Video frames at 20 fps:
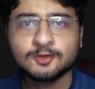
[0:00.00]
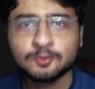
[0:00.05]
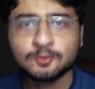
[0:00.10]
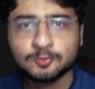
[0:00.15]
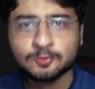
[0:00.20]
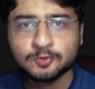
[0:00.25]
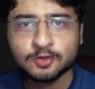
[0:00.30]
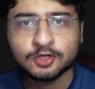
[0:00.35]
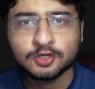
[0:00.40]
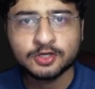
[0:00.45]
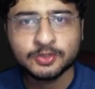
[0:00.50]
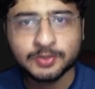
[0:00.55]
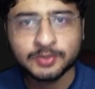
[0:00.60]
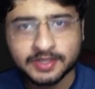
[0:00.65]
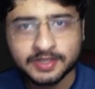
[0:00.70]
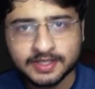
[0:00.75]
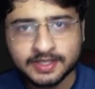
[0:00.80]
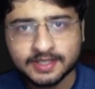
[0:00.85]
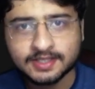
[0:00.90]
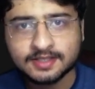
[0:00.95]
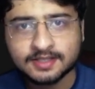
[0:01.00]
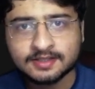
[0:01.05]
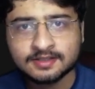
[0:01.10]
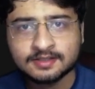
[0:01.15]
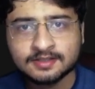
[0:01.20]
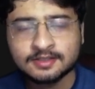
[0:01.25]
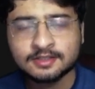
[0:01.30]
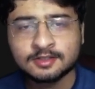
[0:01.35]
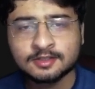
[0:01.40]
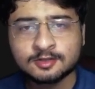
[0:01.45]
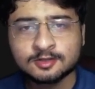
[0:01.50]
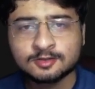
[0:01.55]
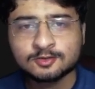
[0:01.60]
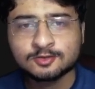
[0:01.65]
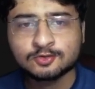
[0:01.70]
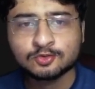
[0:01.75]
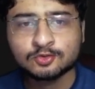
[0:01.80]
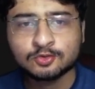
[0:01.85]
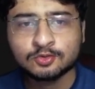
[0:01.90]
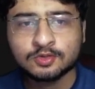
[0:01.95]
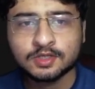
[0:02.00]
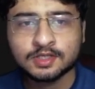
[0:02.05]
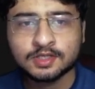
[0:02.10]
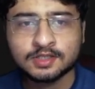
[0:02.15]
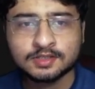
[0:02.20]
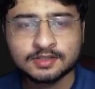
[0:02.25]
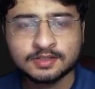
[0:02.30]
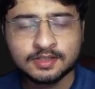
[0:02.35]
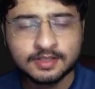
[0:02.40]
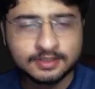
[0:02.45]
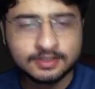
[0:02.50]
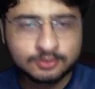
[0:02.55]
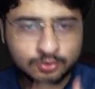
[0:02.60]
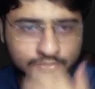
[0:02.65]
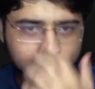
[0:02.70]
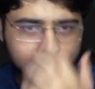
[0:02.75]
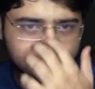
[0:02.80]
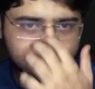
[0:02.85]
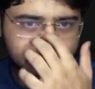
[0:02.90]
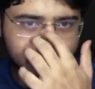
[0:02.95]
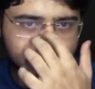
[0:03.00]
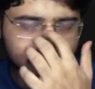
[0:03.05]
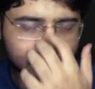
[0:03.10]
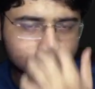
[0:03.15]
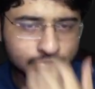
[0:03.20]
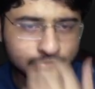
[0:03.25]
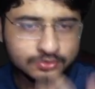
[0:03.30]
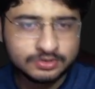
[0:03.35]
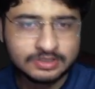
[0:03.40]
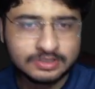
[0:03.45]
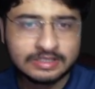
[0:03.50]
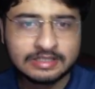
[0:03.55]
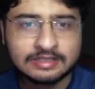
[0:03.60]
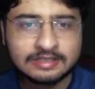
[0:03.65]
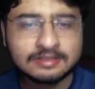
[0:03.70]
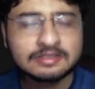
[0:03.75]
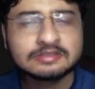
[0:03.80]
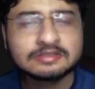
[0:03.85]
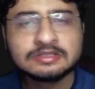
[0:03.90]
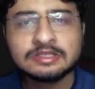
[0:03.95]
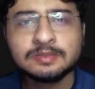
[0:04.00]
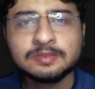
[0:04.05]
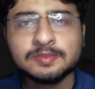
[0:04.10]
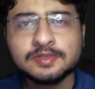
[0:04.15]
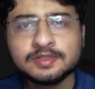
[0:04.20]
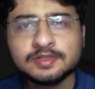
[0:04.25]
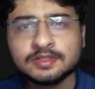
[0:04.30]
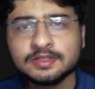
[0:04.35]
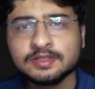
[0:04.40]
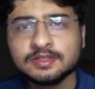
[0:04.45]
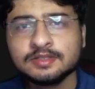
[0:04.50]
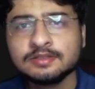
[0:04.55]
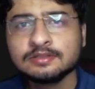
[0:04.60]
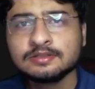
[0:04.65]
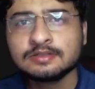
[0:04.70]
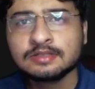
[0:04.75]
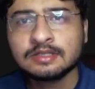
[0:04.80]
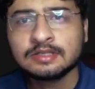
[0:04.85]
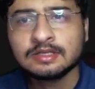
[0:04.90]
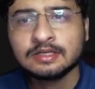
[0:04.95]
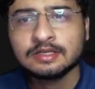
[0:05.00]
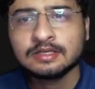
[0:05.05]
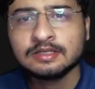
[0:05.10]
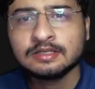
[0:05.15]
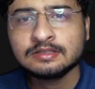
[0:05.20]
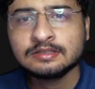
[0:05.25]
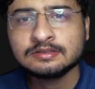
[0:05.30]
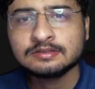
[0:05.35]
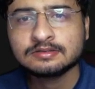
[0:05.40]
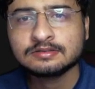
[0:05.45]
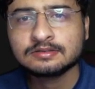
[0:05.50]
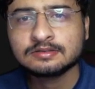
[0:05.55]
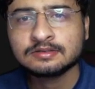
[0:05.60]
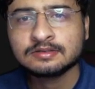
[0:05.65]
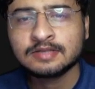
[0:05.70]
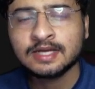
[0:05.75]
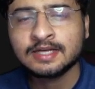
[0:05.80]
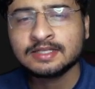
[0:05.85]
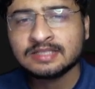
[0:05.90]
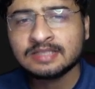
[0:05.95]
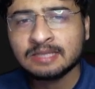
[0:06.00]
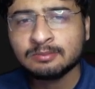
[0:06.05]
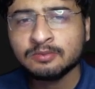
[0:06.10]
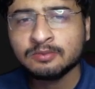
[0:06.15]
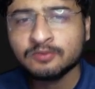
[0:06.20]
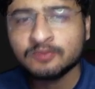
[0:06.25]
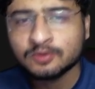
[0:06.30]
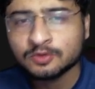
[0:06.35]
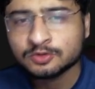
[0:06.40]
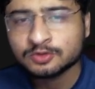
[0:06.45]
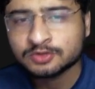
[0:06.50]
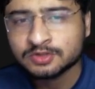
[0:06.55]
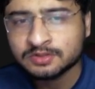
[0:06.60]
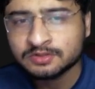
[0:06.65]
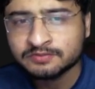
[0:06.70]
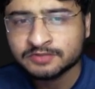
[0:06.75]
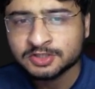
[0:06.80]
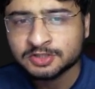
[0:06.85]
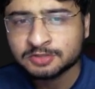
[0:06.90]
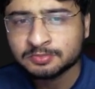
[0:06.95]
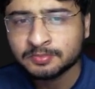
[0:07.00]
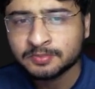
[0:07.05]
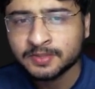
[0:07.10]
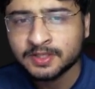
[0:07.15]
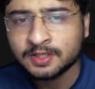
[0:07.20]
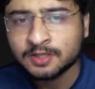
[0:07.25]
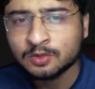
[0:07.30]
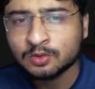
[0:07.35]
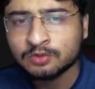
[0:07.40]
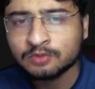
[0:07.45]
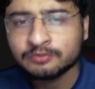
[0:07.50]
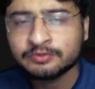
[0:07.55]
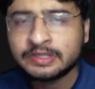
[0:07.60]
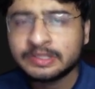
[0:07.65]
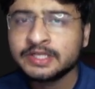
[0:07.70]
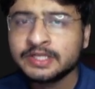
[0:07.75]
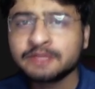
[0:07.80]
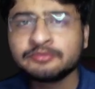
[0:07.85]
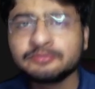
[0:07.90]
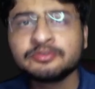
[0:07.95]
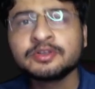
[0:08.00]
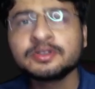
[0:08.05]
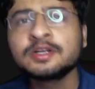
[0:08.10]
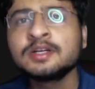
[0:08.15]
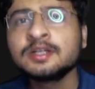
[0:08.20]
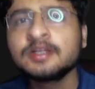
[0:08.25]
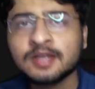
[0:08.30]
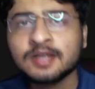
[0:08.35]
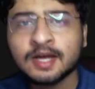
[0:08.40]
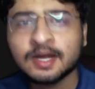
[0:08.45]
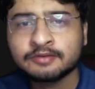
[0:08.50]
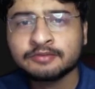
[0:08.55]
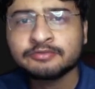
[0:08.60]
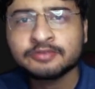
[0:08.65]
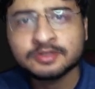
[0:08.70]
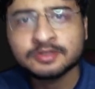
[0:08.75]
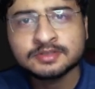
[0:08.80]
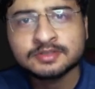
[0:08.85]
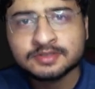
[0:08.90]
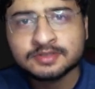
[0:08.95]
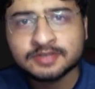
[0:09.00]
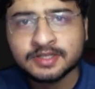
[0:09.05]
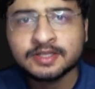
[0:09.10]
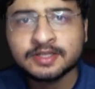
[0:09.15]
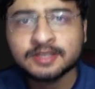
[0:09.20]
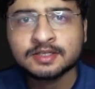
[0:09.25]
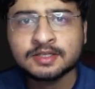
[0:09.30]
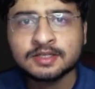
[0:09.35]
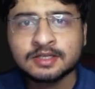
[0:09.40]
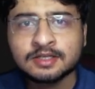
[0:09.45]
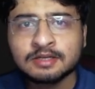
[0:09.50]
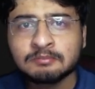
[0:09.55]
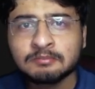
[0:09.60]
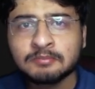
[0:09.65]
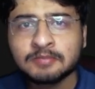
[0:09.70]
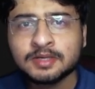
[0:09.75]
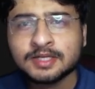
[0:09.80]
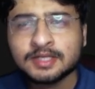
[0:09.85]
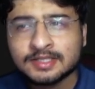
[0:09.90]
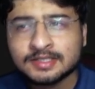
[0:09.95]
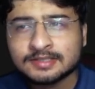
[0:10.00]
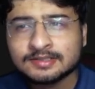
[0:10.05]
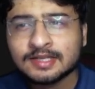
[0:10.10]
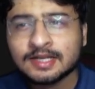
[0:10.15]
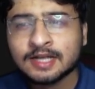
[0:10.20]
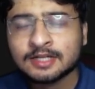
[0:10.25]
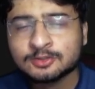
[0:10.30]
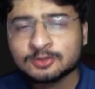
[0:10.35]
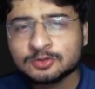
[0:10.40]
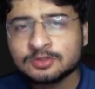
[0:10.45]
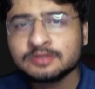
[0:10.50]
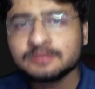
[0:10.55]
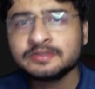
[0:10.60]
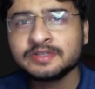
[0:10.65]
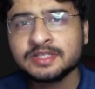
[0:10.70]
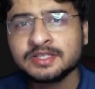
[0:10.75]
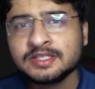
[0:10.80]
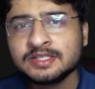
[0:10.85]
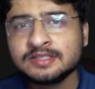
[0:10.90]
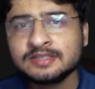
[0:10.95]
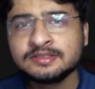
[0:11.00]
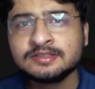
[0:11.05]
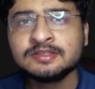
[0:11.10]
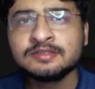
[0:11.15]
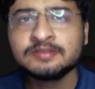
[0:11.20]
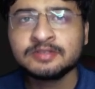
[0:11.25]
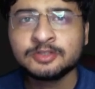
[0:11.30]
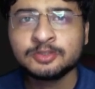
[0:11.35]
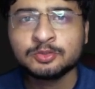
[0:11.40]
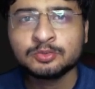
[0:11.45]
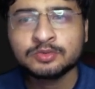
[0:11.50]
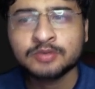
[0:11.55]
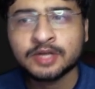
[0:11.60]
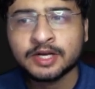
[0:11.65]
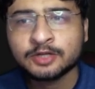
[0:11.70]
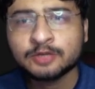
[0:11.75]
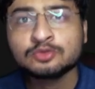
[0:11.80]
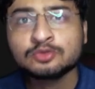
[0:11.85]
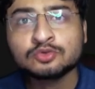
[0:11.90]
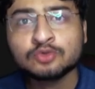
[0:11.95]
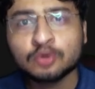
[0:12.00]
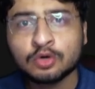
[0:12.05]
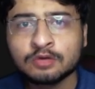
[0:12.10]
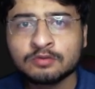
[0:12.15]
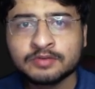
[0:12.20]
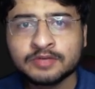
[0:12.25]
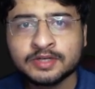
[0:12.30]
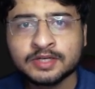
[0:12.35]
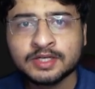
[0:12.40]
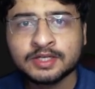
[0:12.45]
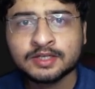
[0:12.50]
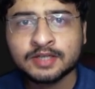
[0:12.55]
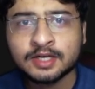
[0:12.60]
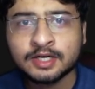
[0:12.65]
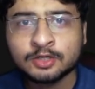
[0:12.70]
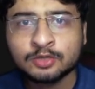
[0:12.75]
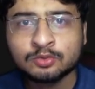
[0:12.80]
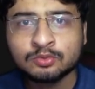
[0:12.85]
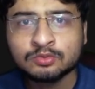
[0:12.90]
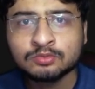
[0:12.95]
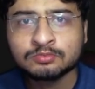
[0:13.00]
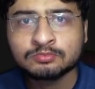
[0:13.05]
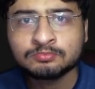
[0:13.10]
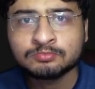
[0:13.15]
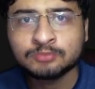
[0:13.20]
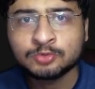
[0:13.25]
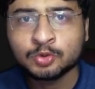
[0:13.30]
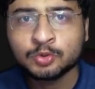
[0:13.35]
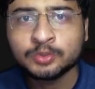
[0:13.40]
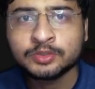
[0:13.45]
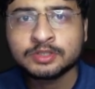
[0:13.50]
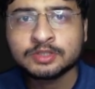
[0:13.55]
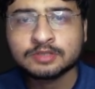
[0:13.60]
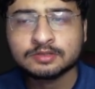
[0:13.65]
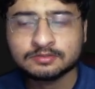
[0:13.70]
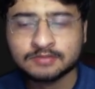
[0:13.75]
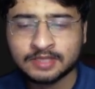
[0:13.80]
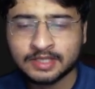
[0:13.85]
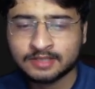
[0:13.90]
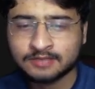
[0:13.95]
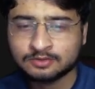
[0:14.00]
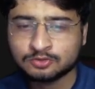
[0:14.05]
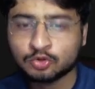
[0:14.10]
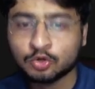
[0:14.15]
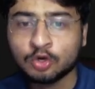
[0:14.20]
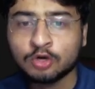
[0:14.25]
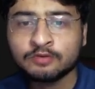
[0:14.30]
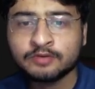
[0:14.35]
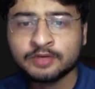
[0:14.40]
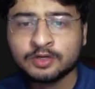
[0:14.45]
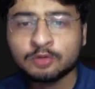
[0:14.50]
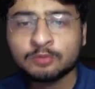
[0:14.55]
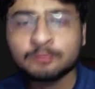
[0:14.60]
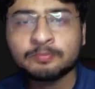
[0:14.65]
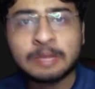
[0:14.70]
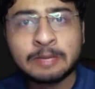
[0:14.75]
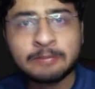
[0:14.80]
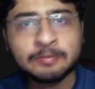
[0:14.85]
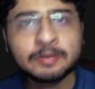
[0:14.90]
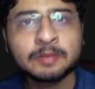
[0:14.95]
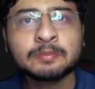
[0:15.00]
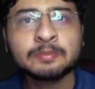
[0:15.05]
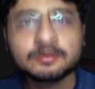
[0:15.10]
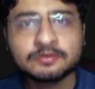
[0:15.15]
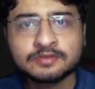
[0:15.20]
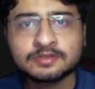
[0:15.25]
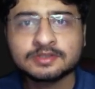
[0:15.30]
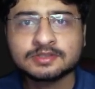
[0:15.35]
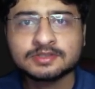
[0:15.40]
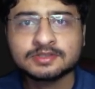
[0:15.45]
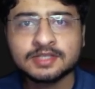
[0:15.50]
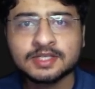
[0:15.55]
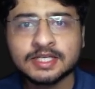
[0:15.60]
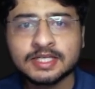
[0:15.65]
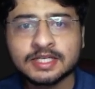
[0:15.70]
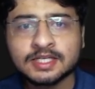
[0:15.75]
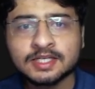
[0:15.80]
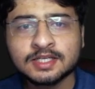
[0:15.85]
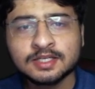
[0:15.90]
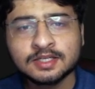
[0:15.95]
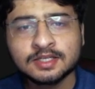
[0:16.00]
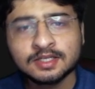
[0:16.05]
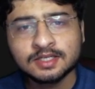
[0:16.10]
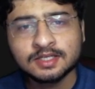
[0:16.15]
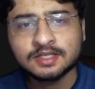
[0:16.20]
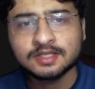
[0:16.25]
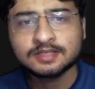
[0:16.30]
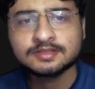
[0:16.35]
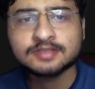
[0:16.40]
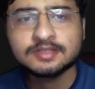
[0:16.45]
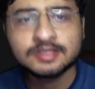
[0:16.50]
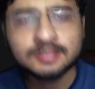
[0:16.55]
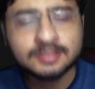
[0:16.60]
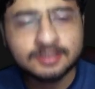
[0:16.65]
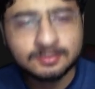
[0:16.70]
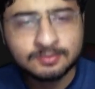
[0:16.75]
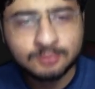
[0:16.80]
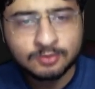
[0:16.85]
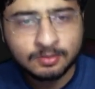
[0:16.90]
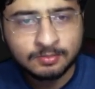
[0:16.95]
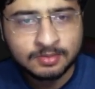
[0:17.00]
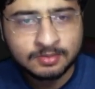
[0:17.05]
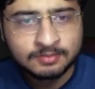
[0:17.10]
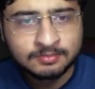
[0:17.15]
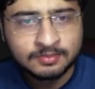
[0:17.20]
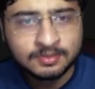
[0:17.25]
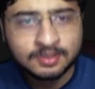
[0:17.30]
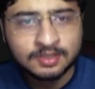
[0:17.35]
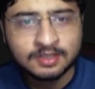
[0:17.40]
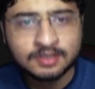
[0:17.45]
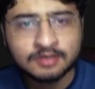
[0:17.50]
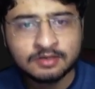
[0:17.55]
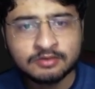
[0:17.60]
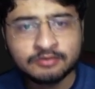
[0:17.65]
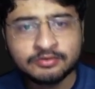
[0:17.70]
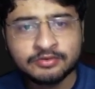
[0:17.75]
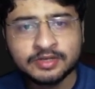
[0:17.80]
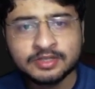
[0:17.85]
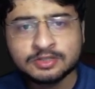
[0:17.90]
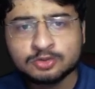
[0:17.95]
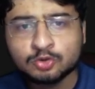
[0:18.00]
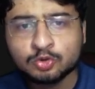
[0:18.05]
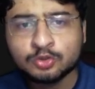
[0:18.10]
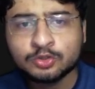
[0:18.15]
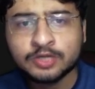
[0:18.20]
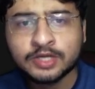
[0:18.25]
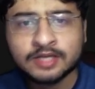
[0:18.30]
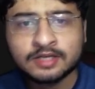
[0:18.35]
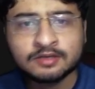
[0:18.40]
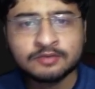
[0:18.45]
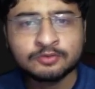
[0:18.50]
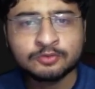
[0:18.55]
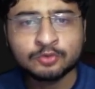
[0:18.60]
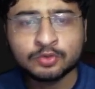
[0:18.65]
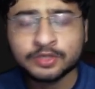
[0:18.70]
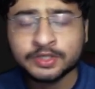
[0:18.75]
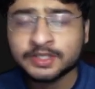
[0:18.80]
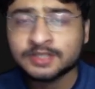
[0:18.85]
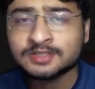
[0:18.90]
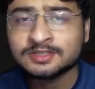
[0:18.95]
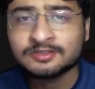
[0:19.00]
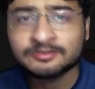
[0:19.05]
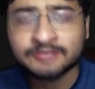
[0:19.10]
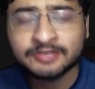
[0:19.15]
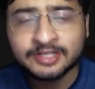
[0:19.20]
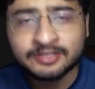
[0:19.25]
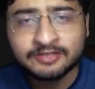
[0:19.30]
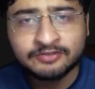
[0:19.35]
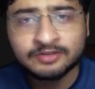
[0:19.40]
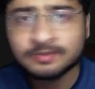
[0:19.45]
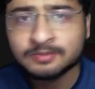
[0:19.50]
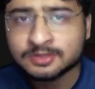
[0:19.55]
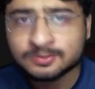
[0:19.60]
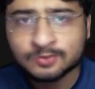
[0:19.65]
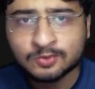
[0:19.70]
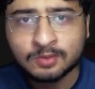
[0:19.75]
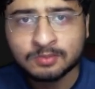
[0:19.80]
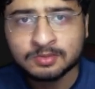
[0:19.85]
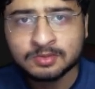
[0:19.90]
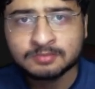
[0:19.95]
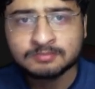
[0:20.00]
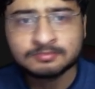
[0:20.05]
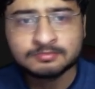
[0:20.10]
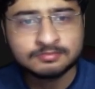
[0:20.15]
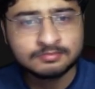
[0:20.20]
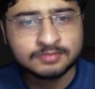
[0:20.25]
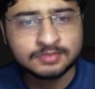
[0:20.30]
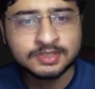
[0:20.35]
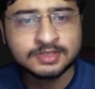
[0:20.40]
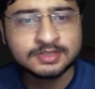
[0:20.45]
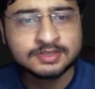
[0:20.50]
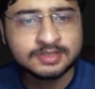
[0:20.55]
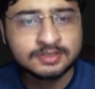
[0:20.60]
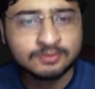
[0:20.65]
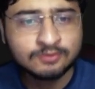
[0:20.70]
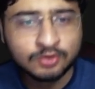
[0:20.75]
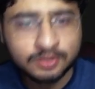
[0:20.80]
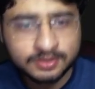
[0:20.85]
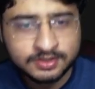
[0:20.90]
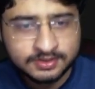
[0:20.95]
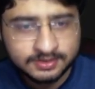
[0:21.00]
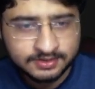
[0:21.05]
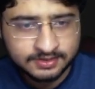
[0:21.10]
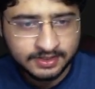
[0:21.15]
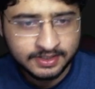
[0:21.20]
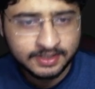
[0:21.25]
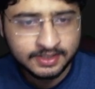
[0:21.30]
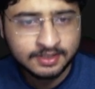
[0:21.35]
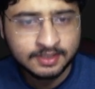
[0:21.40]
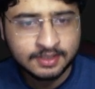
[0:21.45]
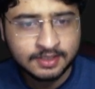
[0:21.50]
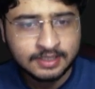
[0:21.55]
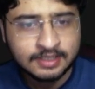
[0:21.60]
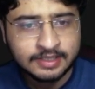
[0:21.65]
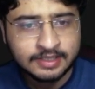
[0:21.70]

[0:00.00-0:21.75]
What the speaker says: I hope you all are doing great. So the next question we are going to see in this DP series is that type of a question which may look very difficult at first sight, but it is actually very easy when you try to solve it and try to do it like solve it on pen paper first, right? Let us read the problem. Ways to tile a floor. It is a very famous problem. Let us see what it's saying.